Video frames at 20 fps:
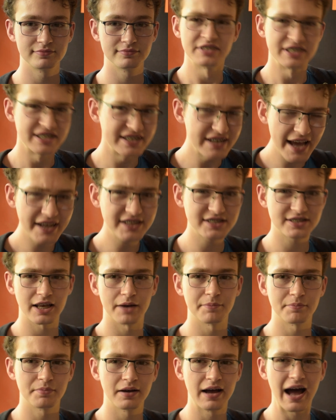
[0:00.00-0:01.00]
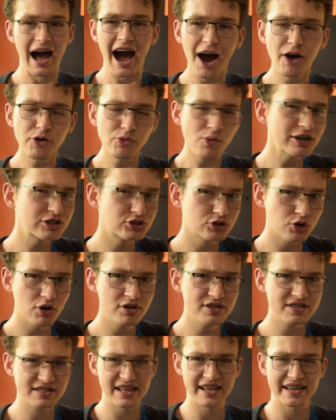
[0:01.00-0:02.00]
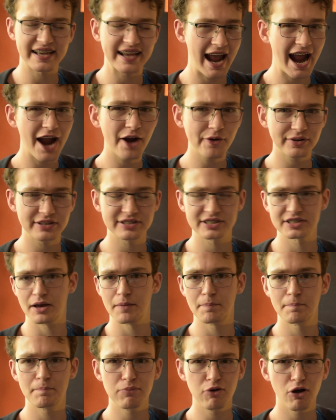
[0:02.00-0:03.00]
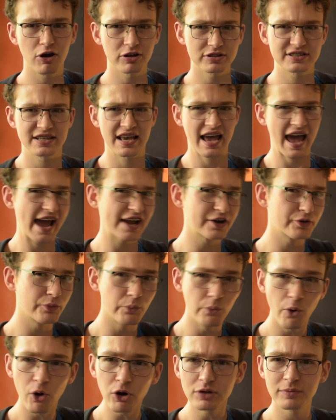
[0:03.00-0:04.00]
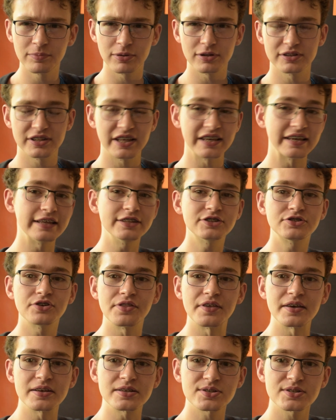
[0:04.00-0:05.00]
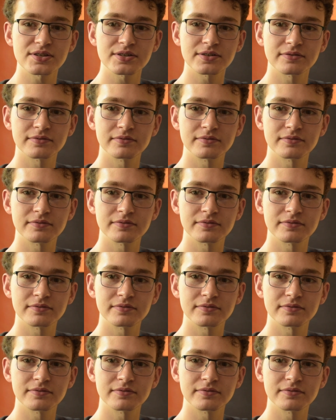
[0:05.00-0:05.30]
Next up, how do I translate character, plot, and world building into this?